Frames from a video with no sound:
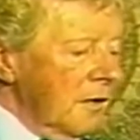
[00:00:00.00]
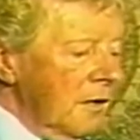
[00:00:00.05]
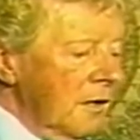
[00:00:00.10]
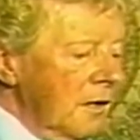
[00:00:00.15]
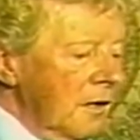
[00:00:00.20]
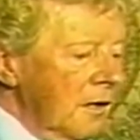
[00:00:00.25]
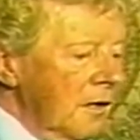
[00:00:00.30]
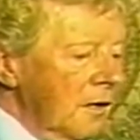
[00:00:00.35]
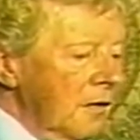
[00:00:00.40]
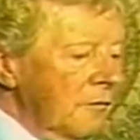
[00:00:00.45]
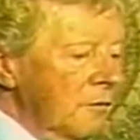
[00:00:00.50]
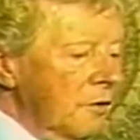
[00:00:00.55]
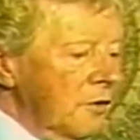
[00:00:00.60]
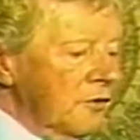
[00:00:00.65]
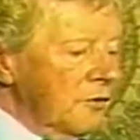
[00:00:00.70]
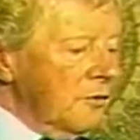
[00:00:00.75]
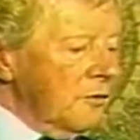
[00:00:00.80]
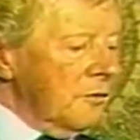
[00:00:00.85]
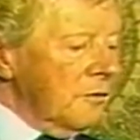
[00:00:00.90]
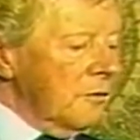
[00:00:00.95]
of
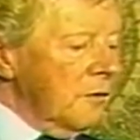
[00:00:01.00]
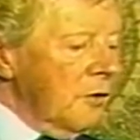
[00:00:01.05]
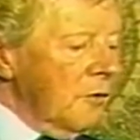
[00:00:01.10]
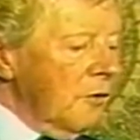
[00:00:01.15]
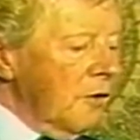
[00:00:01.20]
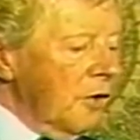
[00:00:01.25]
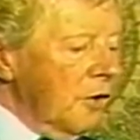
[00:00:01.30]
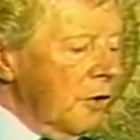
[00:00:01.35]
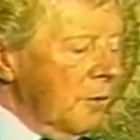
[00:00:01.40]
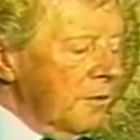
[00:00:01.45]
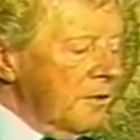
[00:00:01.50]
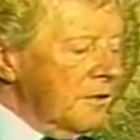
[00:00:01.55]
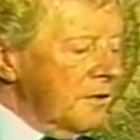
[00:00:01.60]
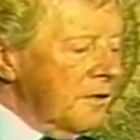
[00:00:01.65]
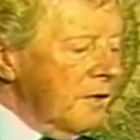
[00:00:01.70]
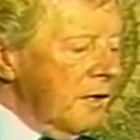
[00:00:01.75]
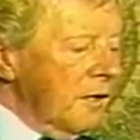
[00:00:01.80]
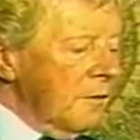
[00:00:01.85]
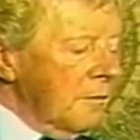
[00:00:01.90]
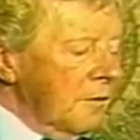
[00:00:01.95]
which no help is
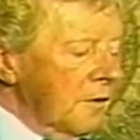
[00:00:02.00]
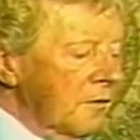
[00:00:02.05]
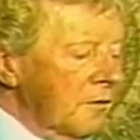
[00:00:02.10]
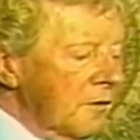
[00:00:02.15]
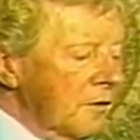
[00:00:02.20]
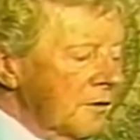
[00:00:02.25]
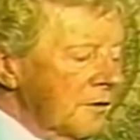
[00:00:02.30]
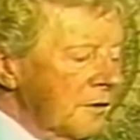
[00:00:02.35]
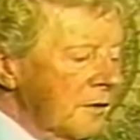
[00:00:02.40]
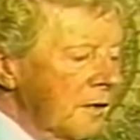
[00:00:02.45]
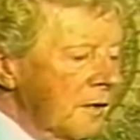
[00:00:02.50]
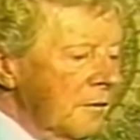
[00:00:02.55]
done, because,